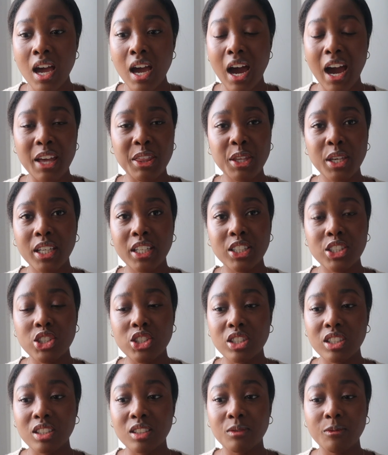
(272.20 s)
I think it's
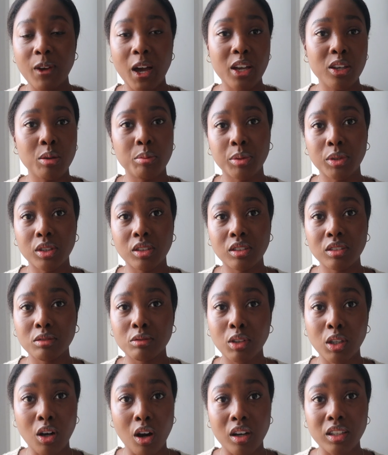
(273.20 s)
just valuable
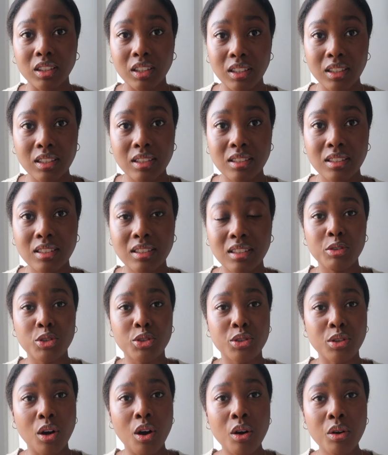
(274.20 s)
regardless.
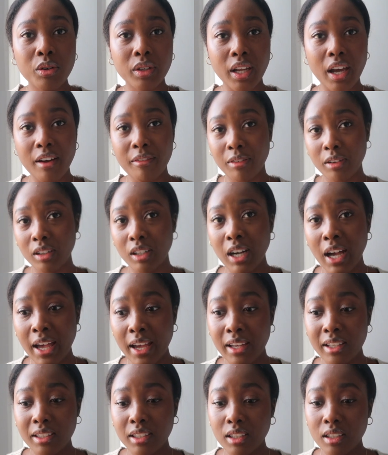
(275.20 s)
Don't ever
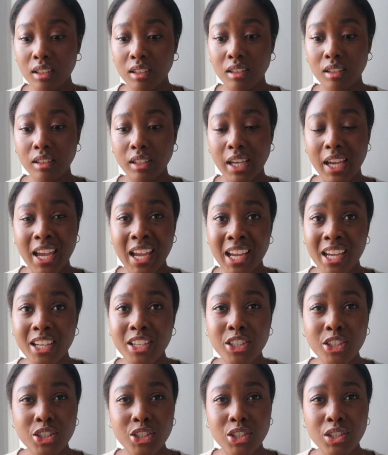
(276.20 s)
let
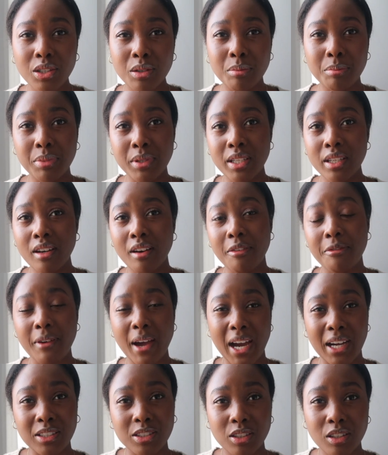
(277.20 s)
age be a
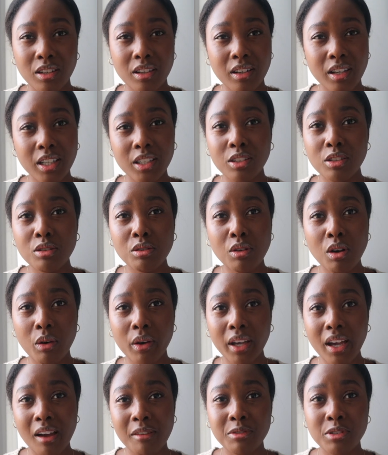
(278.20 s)
factor in you
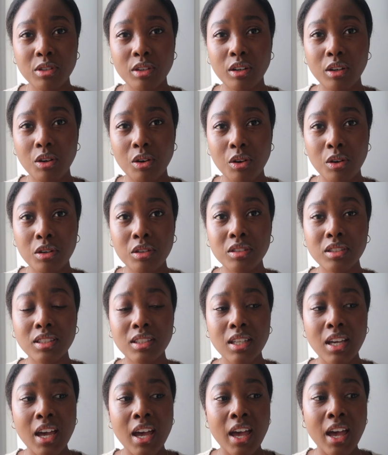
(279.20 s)
going after your
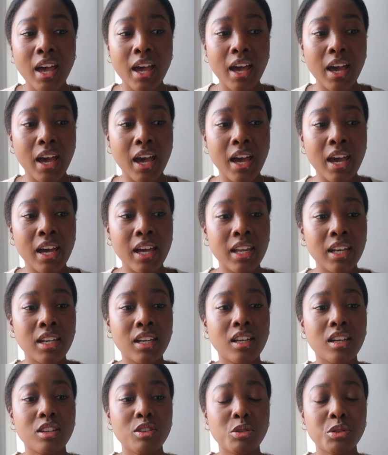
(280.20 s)
goals,
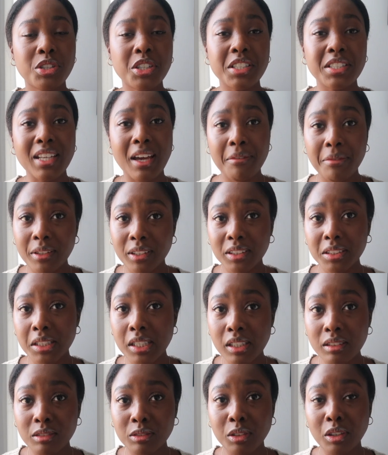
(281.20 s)
and you should
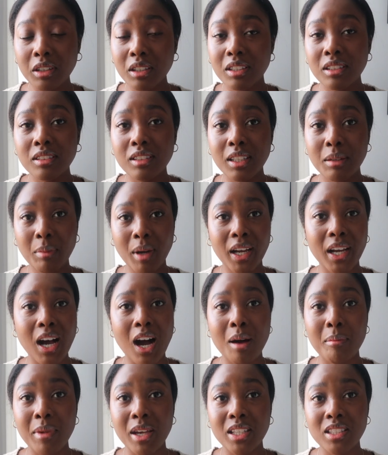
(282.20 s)
definitely look in my
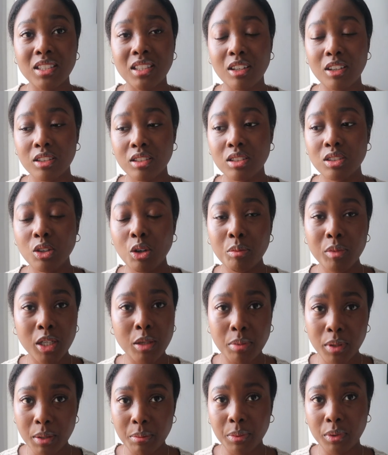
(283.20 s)
comments. There's so
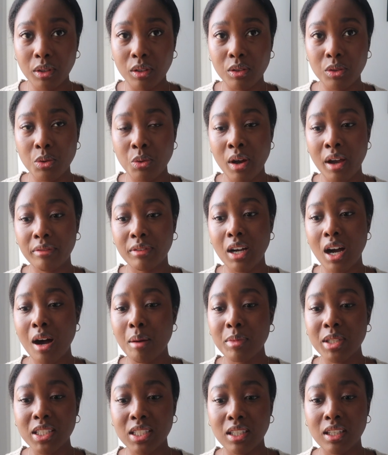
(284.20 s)
many people who have
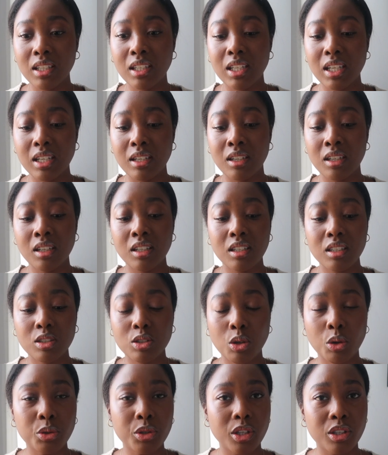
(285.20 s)
commented and
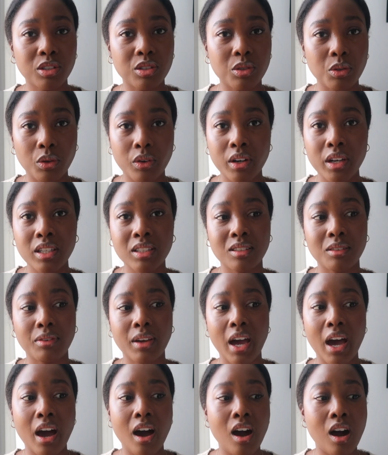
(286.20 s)
told their stories of
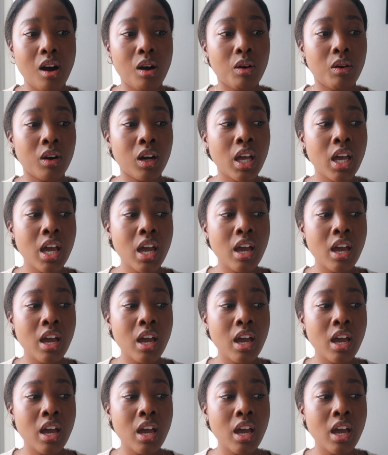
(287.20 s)
how